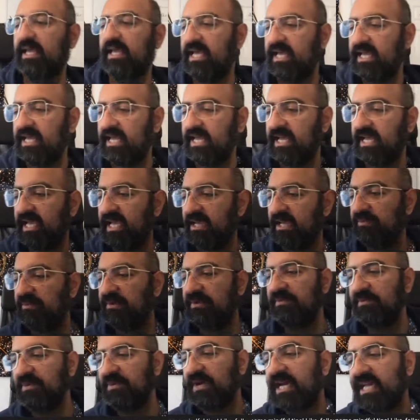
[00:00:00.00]
and
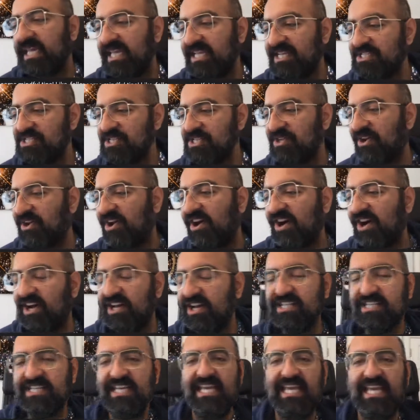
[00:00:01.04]
we're working too
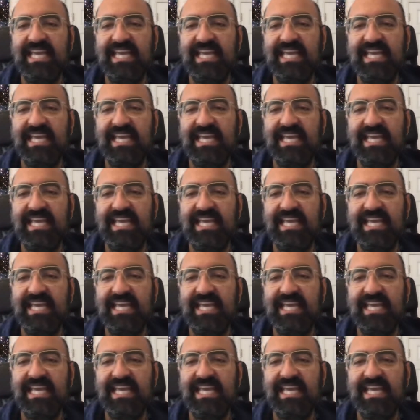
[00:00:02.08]
hard,